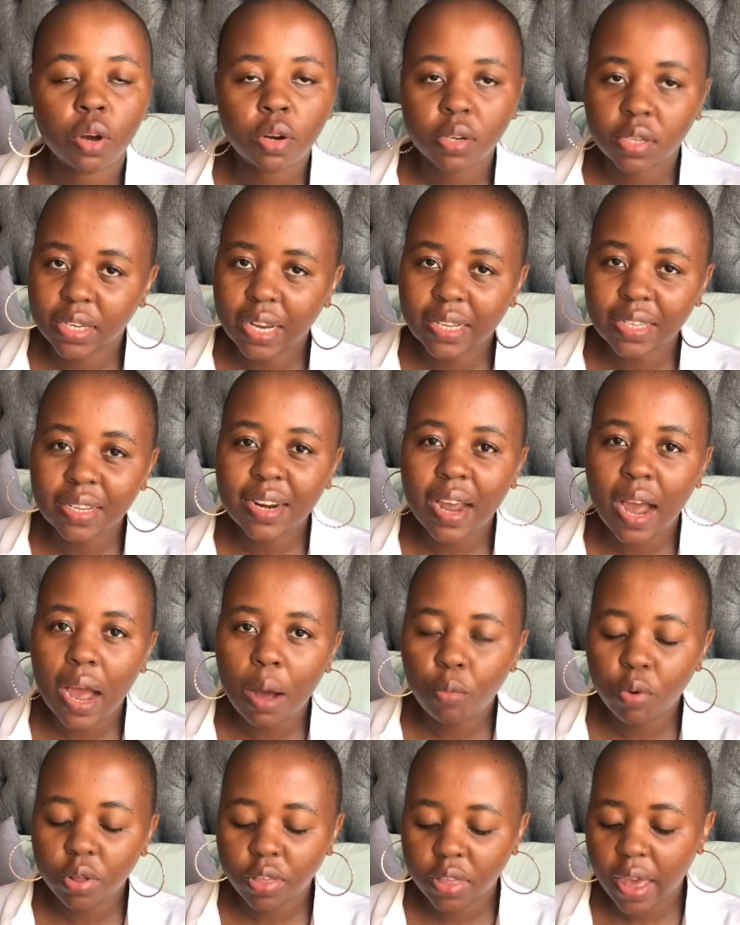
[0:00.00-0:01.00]
doesn't
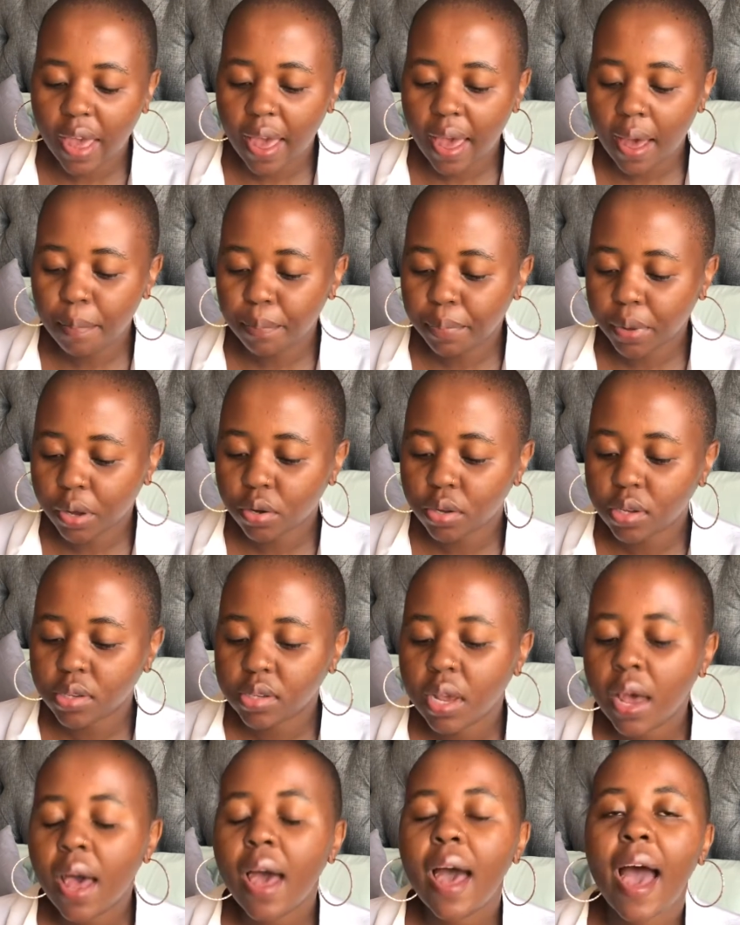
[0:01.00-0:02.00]
come with the app, because
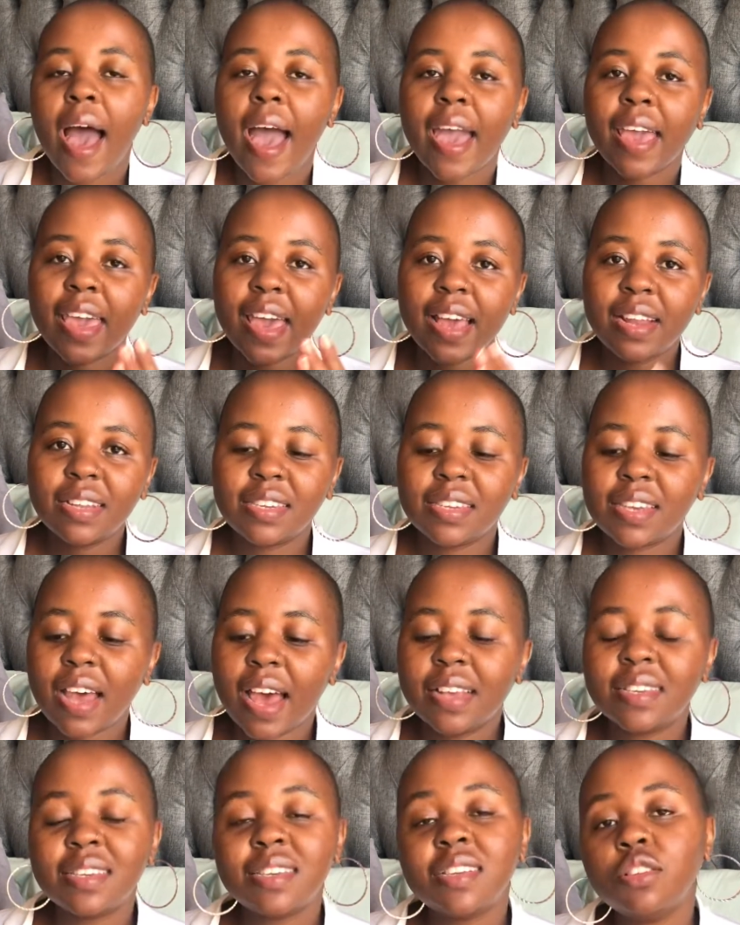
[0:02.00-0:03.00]
I
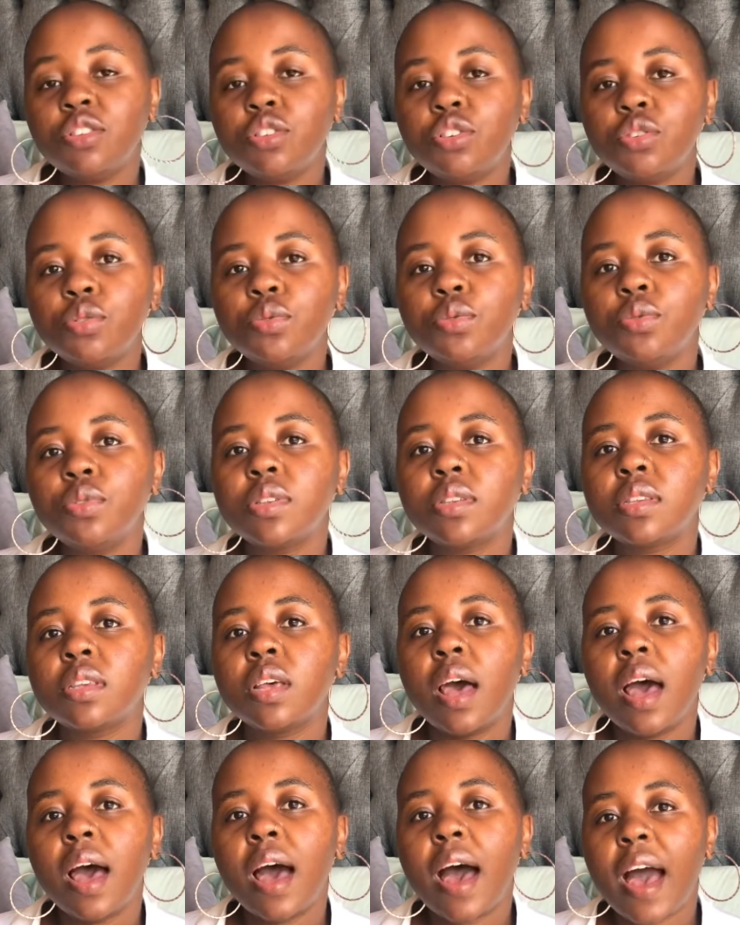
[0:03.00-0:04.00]
still use
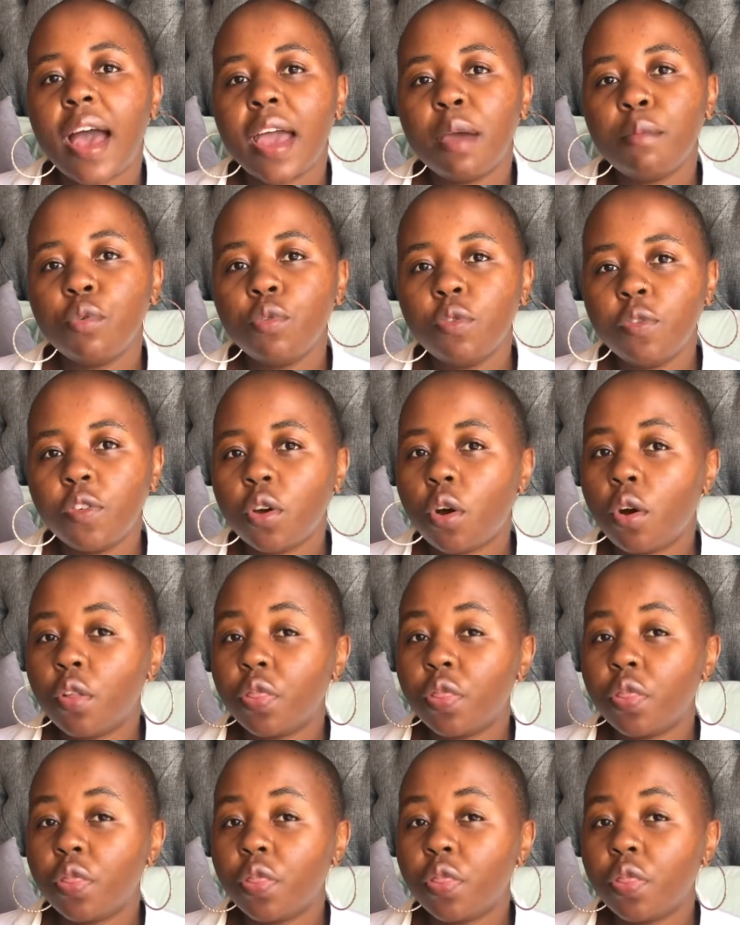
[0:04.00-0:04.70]
iMovie on